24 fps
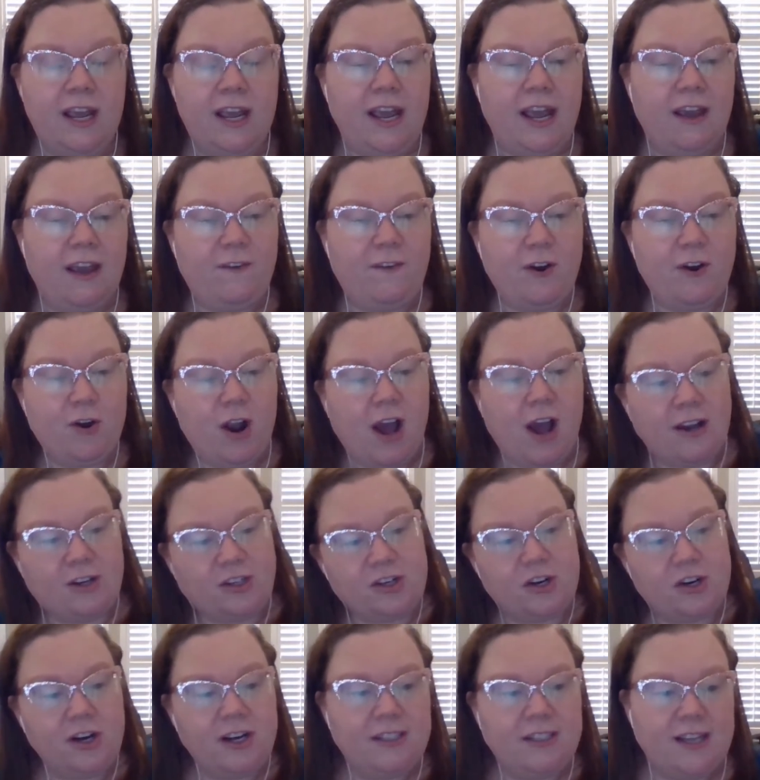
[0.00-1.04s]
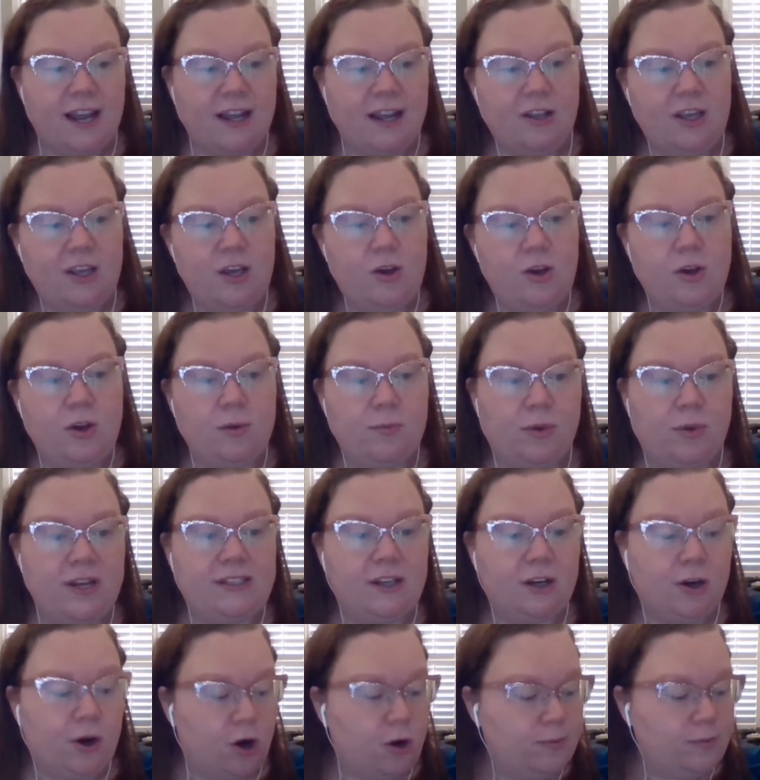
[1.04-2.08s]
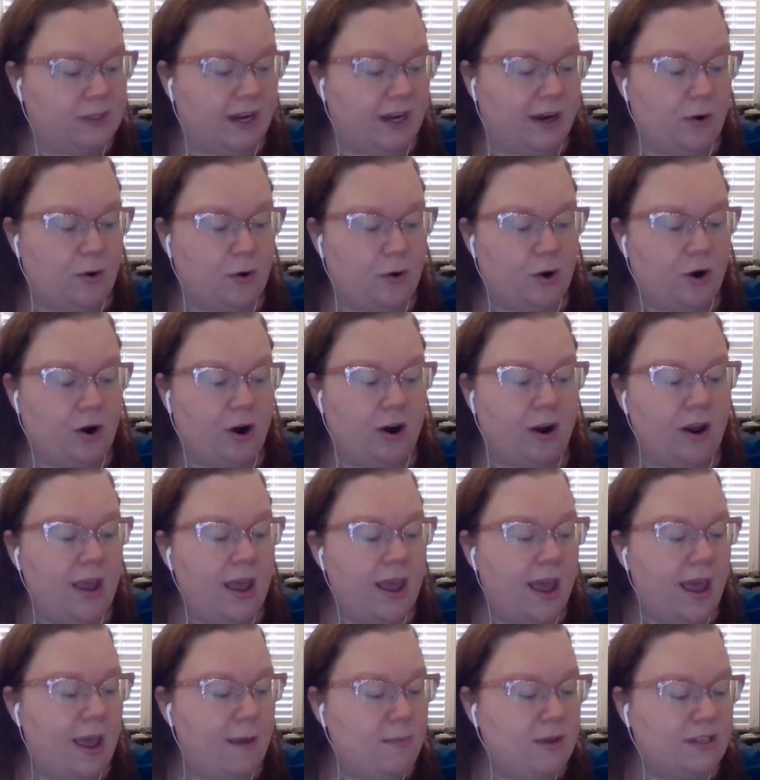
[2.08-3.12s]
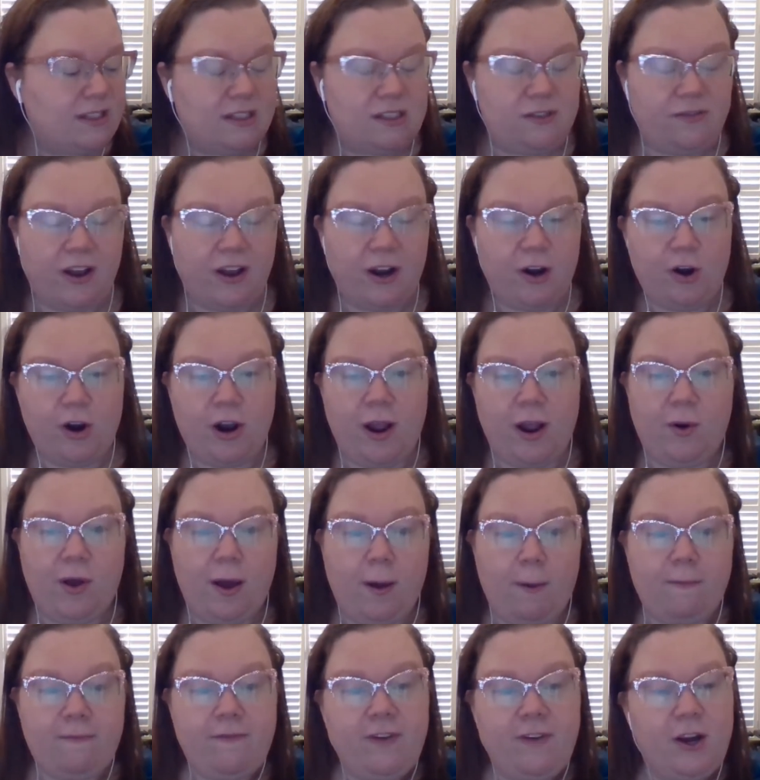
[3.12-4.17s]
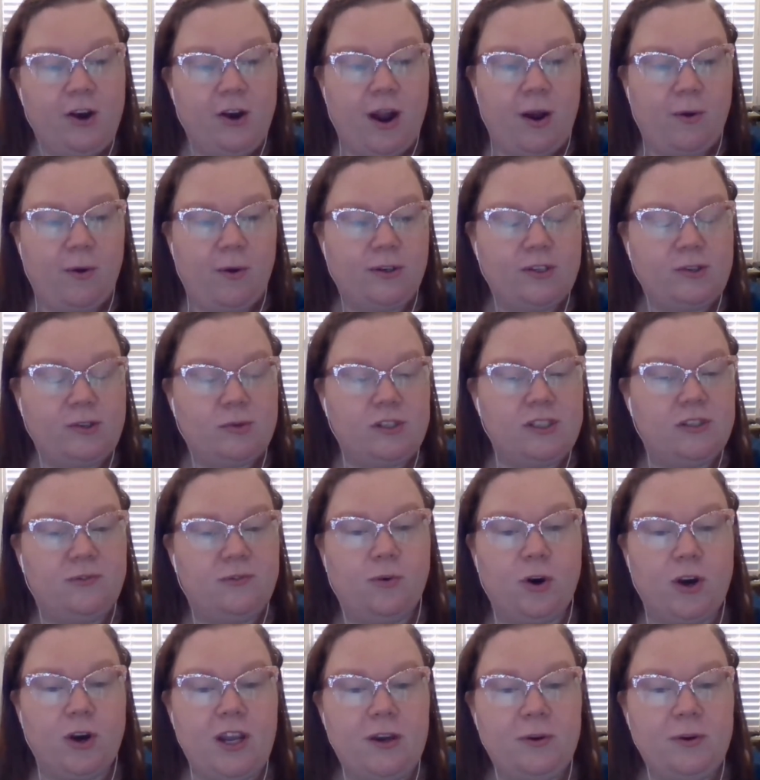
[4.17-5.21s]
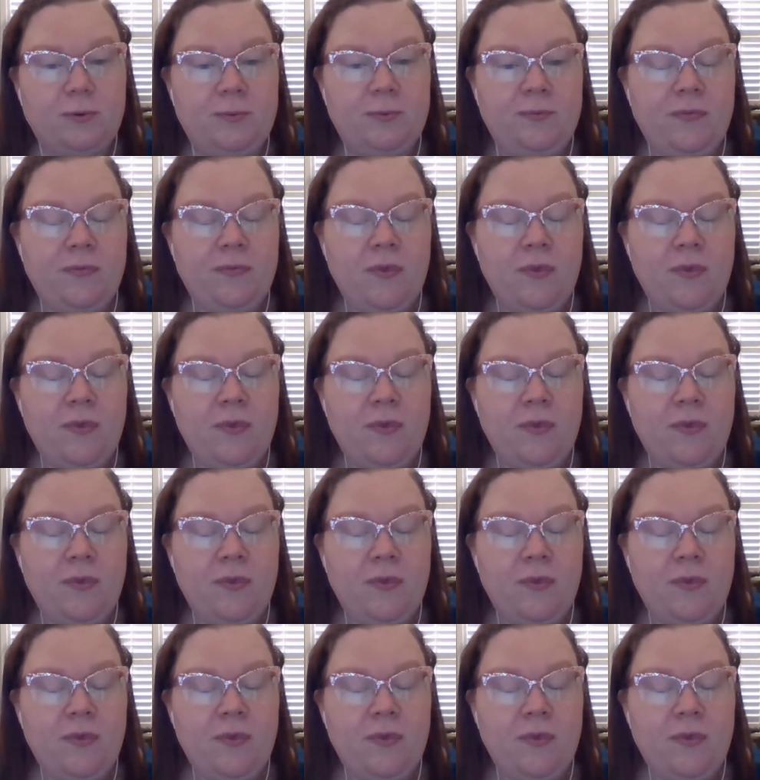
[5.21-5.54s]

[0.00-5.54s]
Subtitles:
If you're not sure exactly, you can place a curbside order, and Mrs. Vetter and I will help figure out which one's for you.